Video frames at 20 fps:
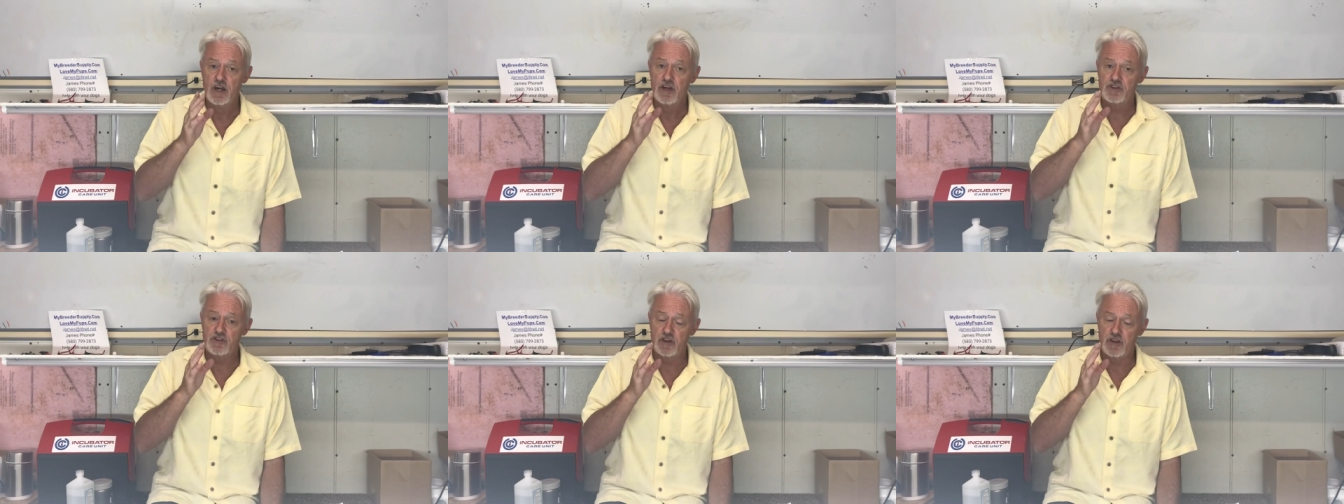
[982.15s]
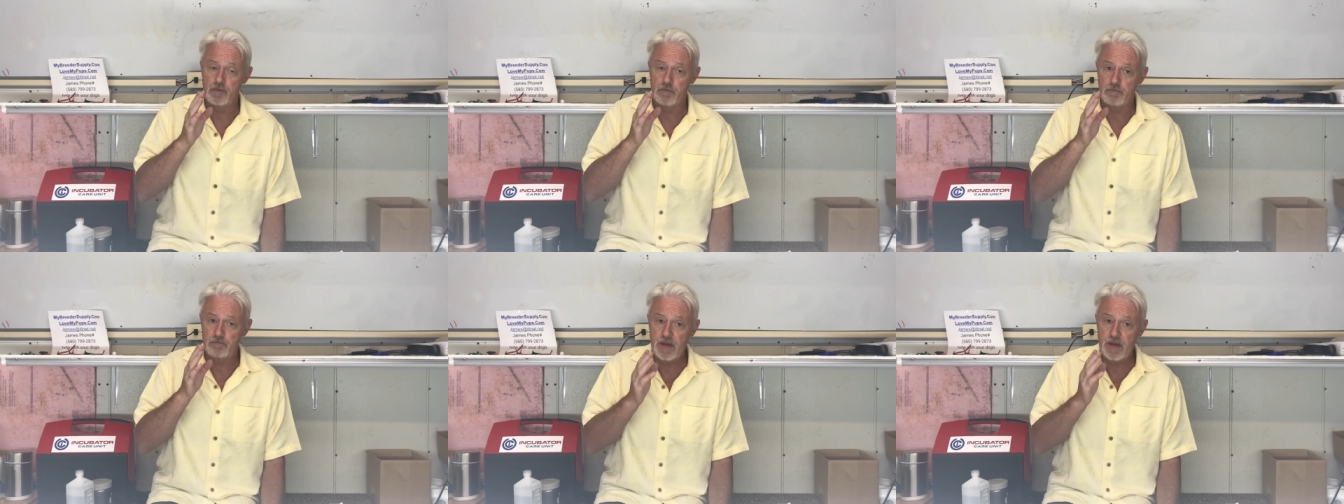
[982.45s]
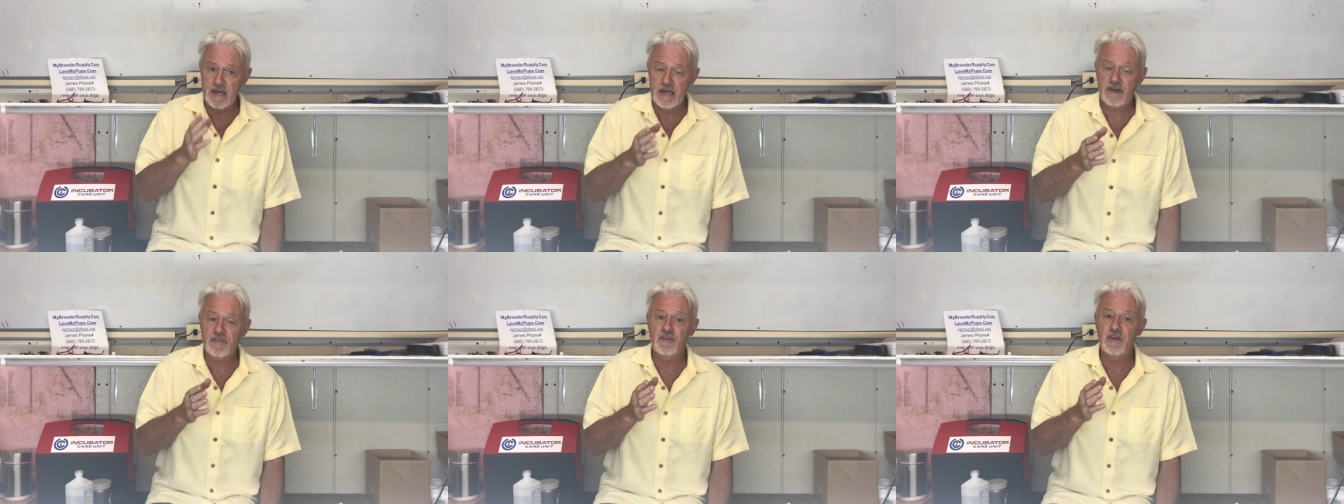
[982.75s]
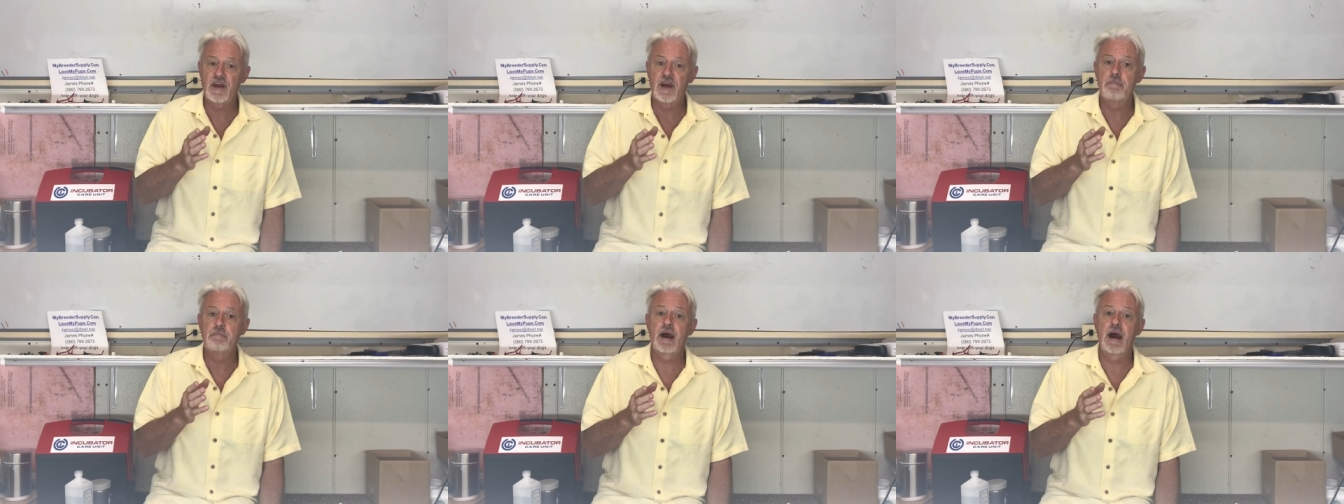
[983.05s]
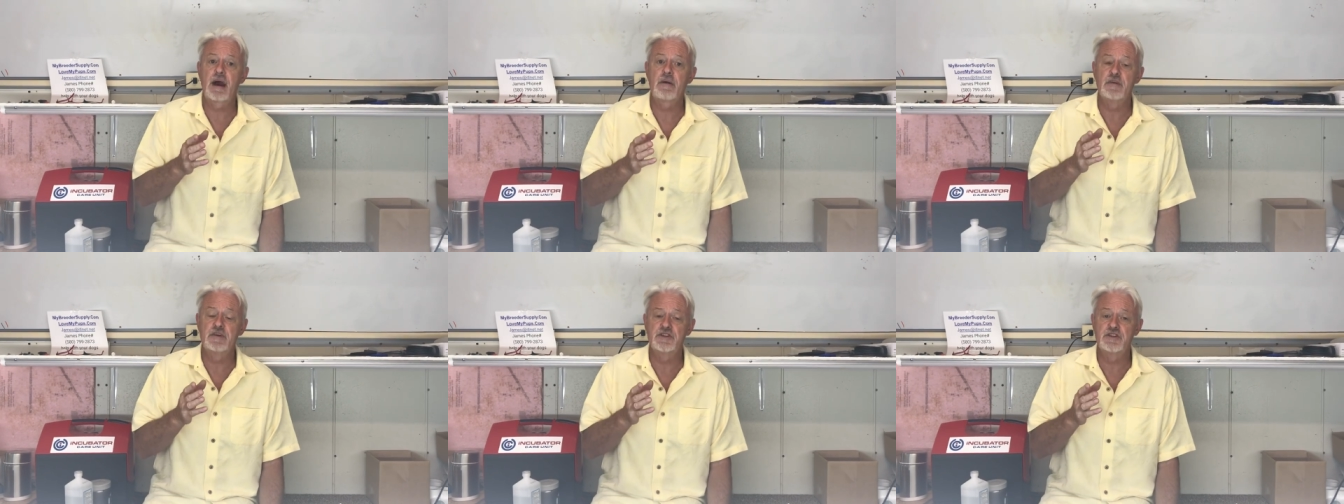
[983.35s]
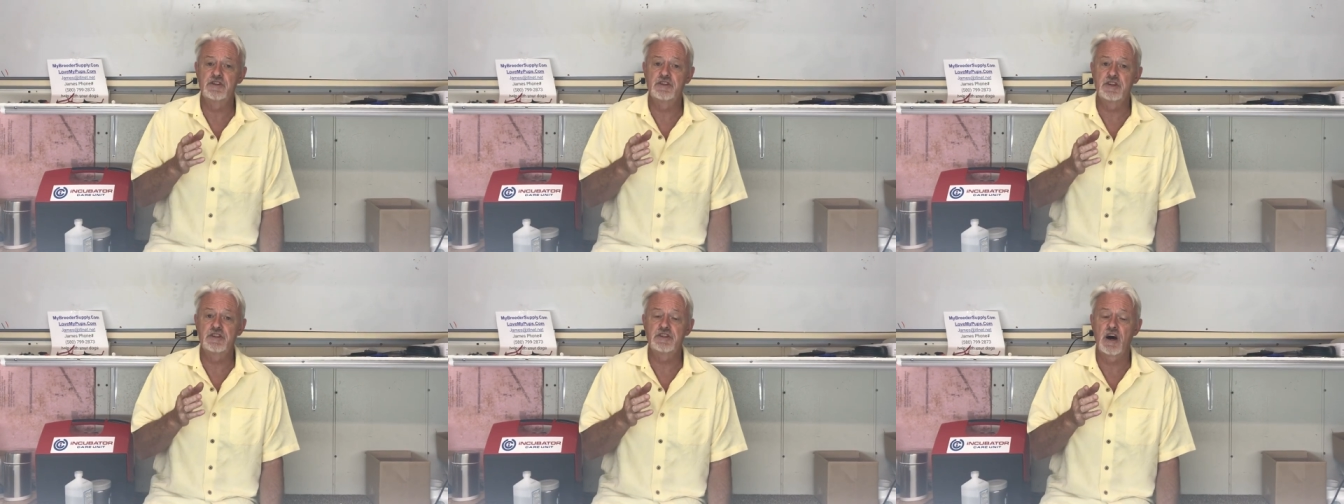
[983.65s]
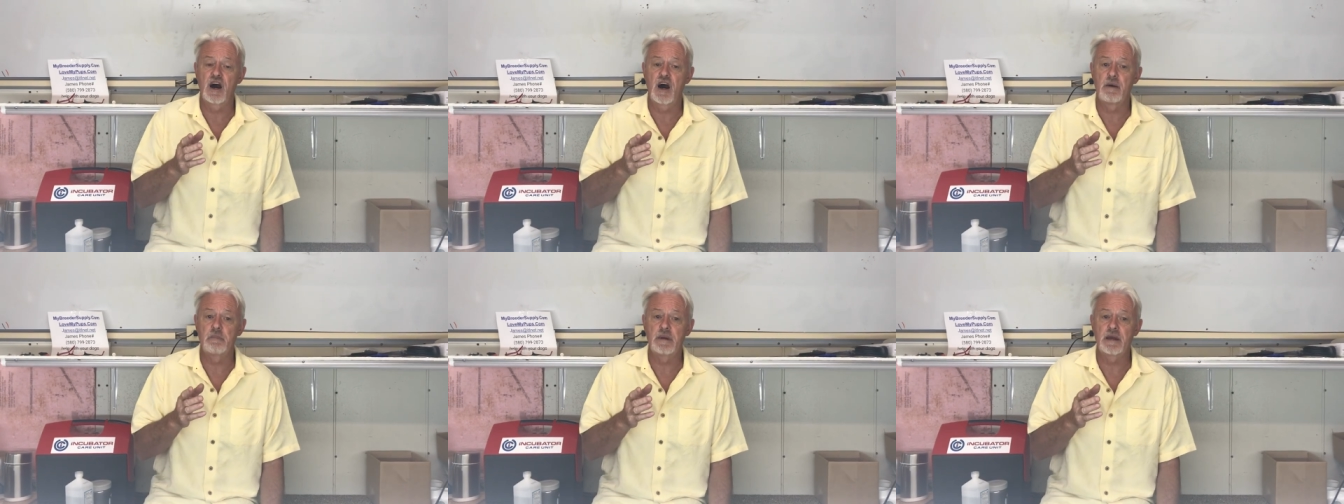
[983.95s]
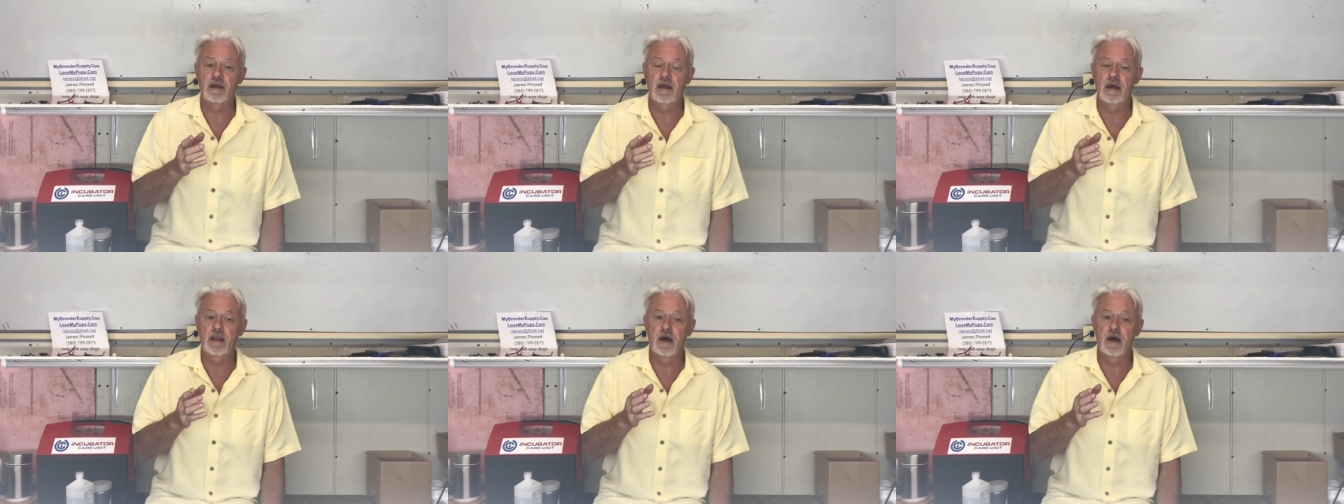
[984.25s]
so the big thing about this is the timing